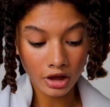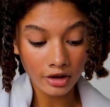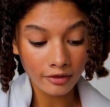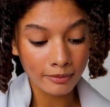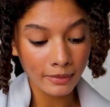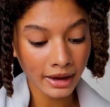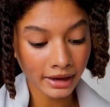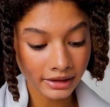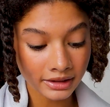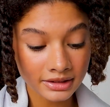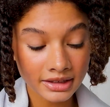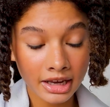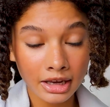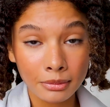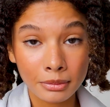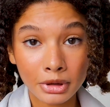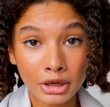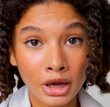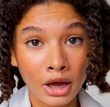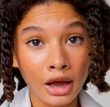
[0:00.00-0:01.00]
love
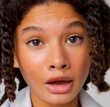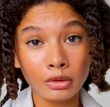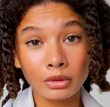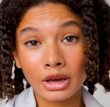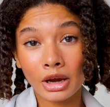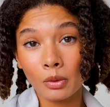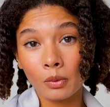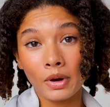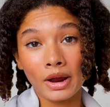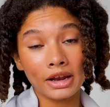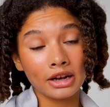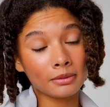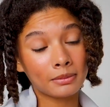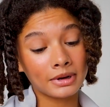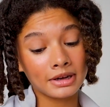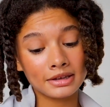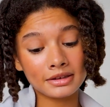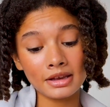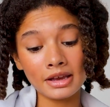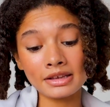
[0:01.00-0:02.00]
Macadamia. I don't care what
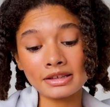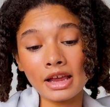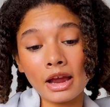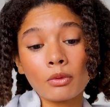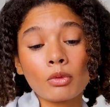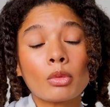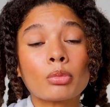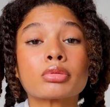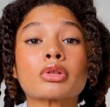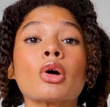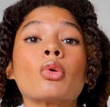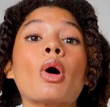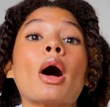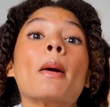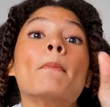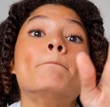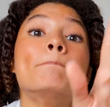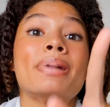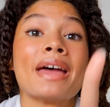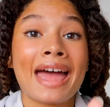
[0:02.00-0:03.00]
anybody says, I will blow
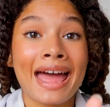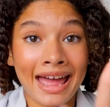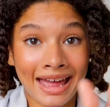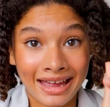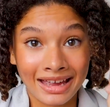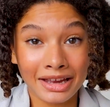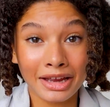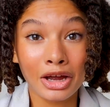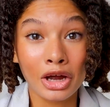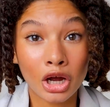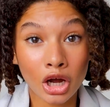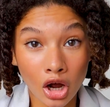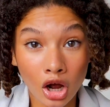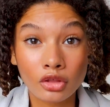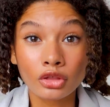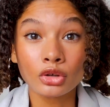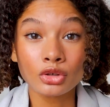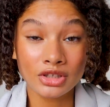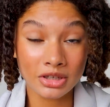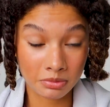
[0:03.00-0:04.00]
a bag
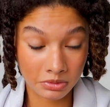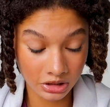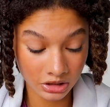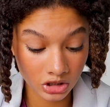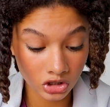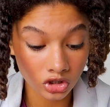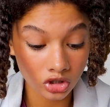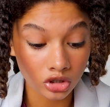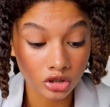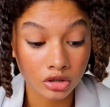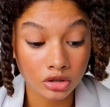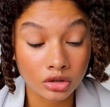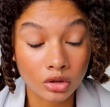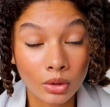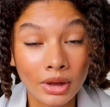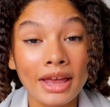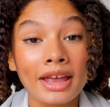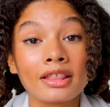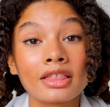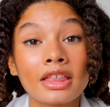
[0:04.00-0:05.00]
on their deep conditioner,
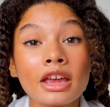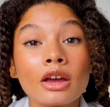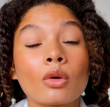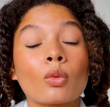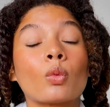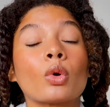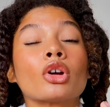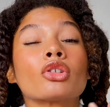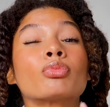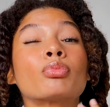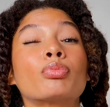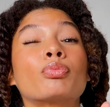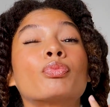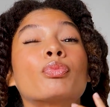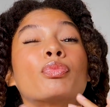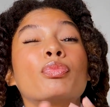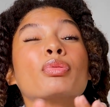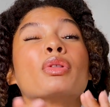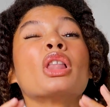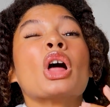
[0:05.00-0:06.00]
okay? They are worth
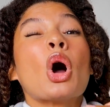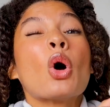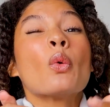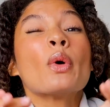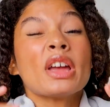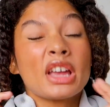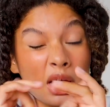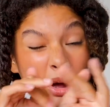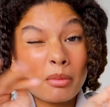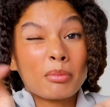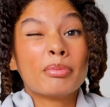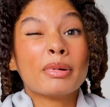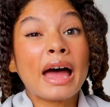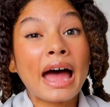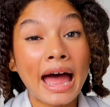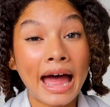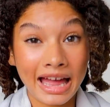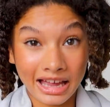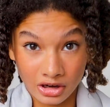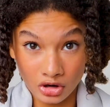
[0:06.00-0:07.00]
blowing a
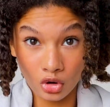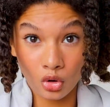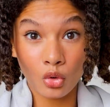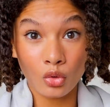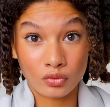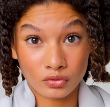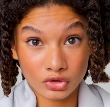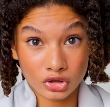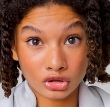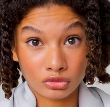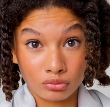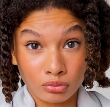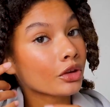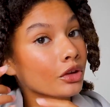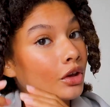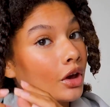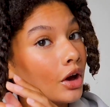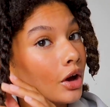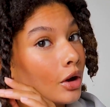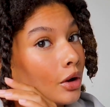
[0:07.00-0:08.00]
bag over.
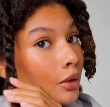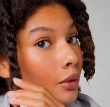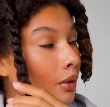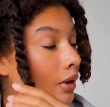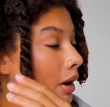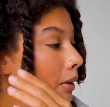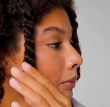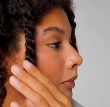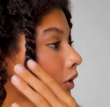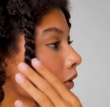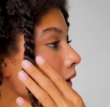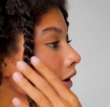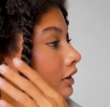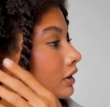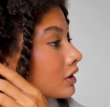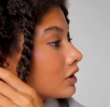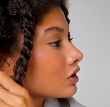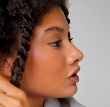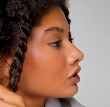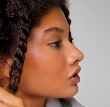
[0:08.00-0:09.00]
So I'm going
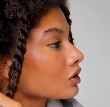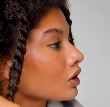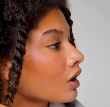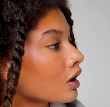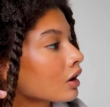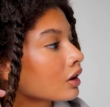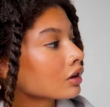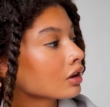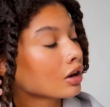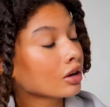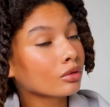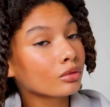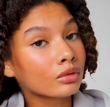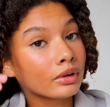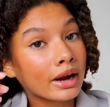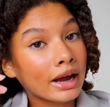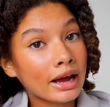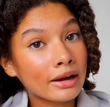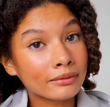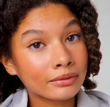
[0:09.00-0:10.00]
to start
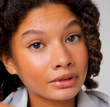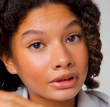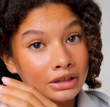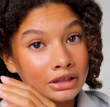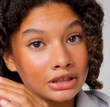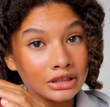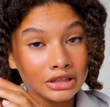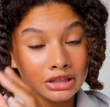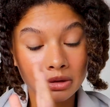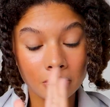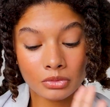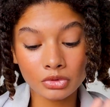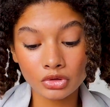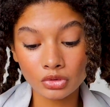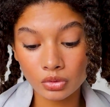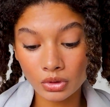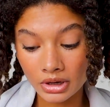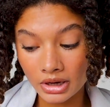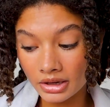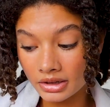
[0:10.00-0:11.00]
unraveling some
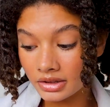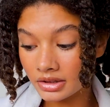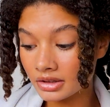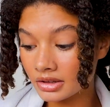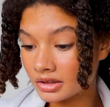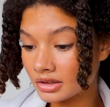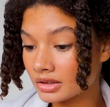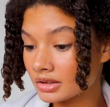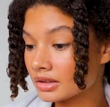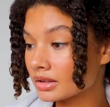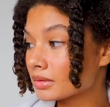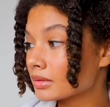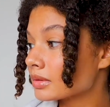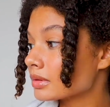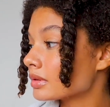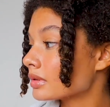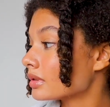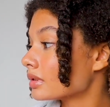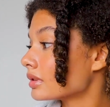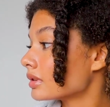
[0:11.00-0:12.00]
twists.
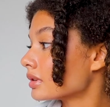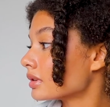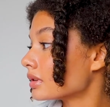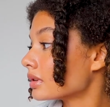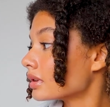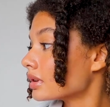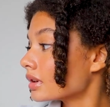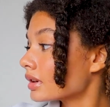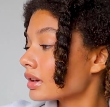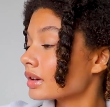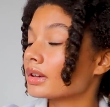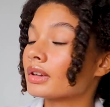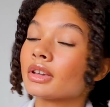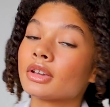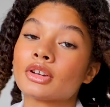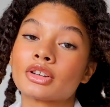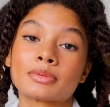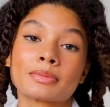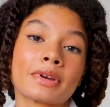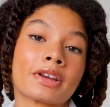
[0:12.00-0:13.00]

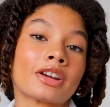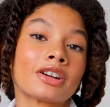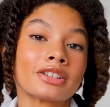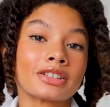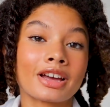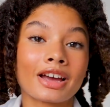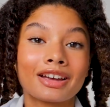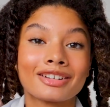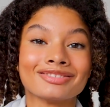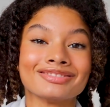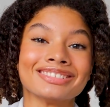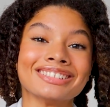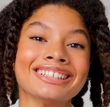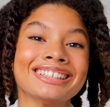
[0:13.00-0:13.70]
Here's my hair tie.